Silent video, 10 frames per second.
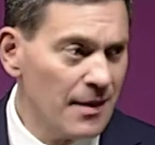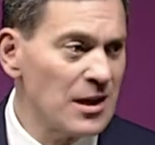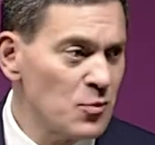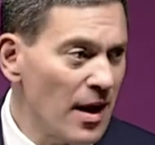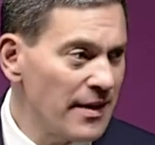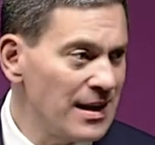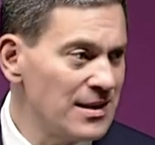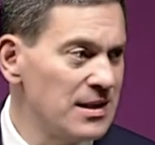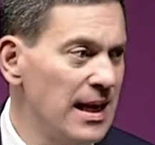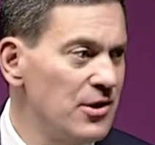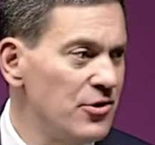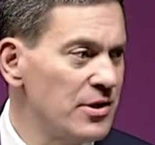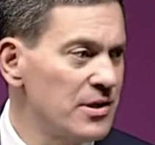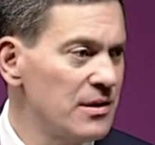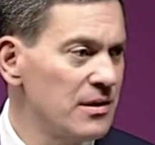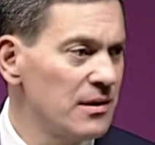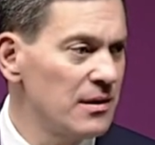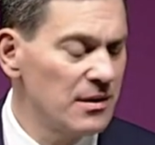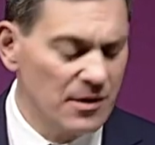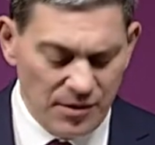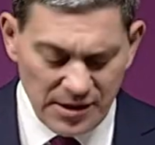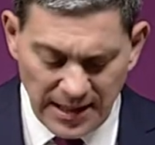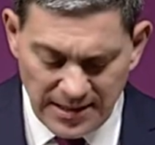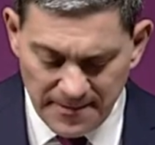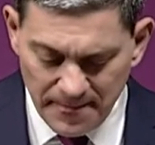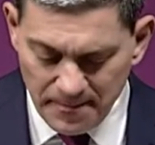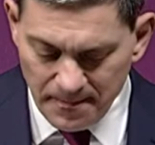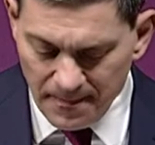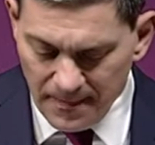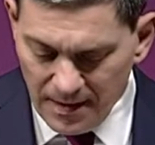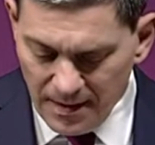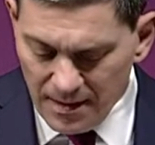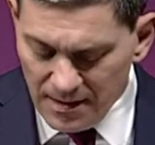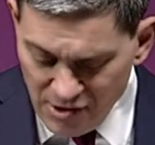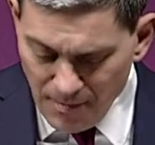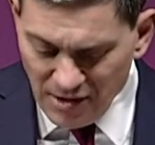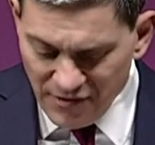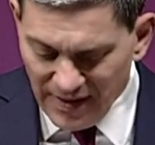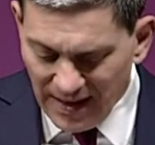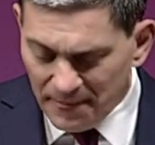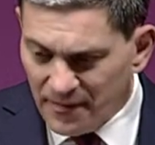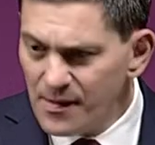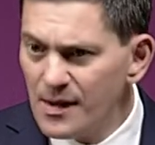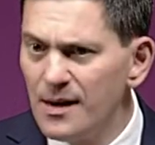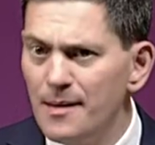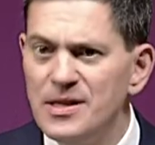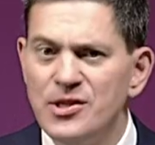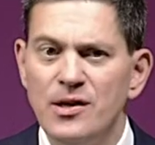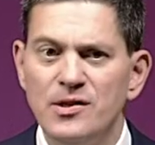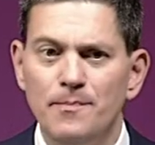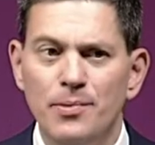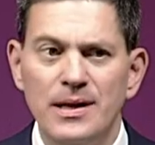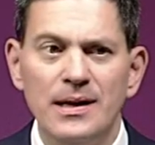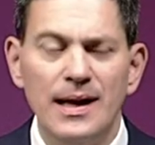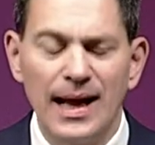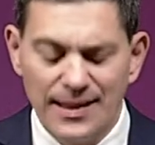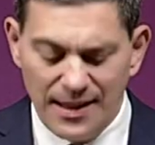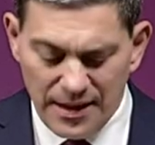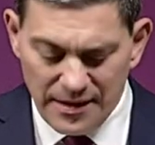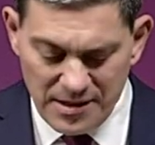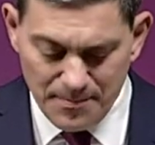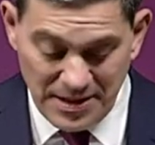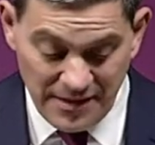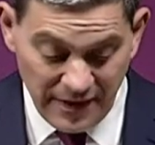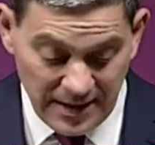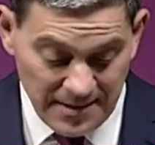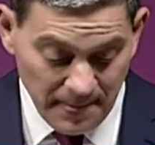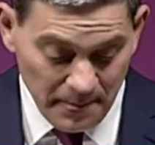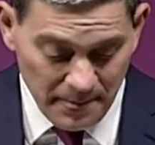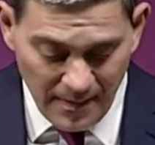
That's why I think it's a dangerous context. So much for that. Let me turn to Britain and the specifics.